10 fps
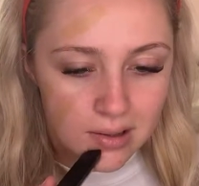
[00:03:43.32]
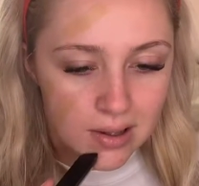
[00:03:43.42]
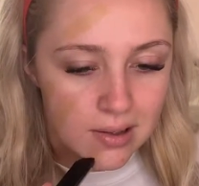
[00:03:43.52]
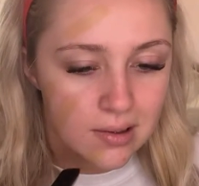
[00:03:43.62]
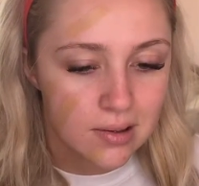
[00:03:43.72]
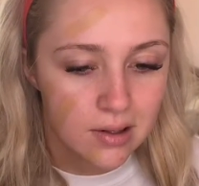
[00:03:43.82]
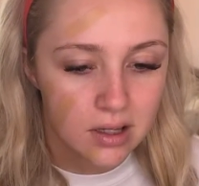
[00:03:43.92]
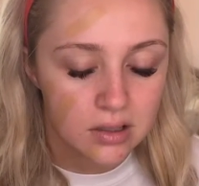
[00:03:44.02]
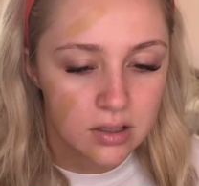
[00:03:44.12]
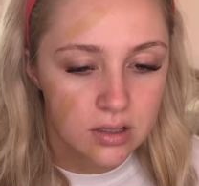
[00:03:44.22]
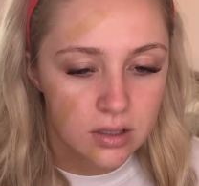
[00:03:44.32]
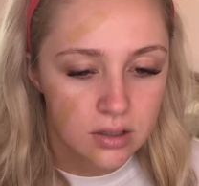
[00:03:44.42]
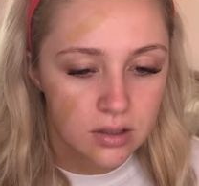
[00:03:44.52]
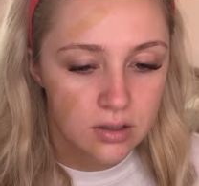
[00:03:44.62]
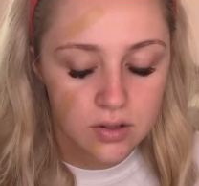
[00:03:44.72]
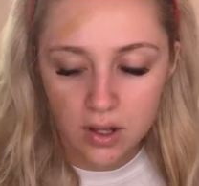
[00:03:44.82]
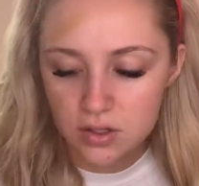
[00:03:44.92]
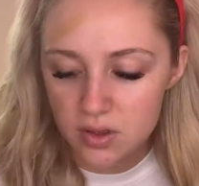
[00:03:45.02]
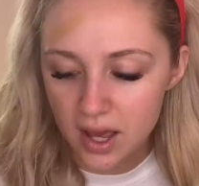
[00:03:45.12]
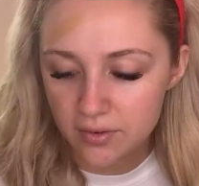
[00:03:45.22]
All right, so I'll
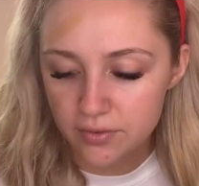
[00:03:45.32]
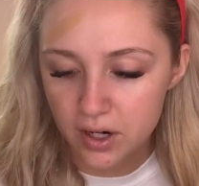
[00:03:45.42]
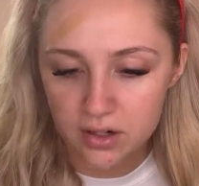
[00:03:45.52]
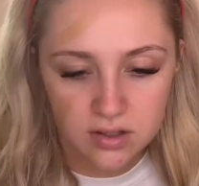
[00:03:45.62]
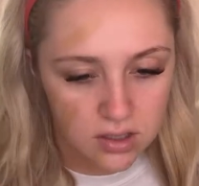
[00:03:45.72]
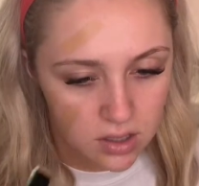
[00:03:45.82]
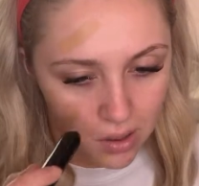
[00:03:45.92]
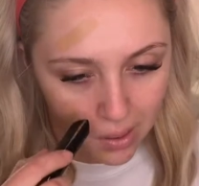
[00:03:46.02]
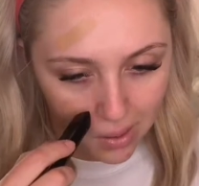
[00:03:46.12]
do that first.